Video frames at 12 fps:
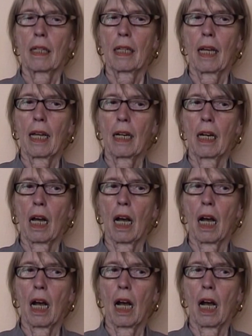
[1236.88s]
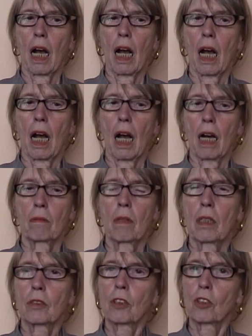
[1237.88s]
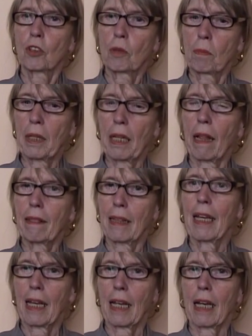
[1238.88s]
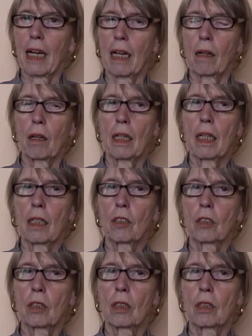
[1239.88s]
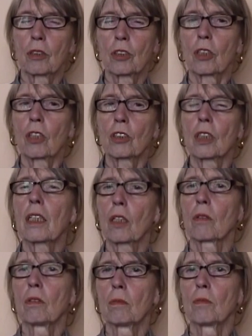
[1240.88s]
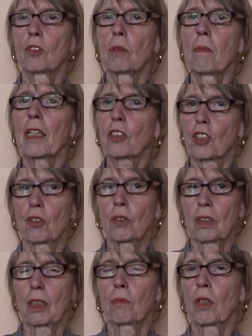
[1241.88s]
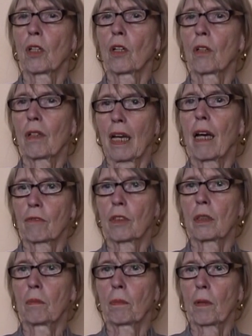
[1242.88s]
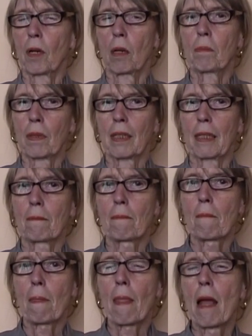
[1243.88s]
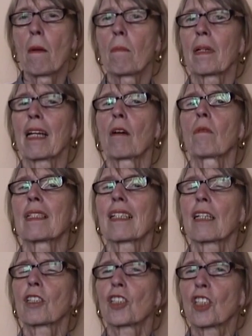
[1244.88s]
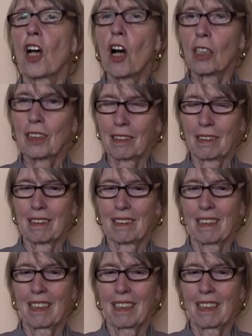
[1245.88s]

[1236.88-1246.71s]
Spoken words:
then I wanted to be there in the surgery room to make sure they would look after him properly. But I was exhausted.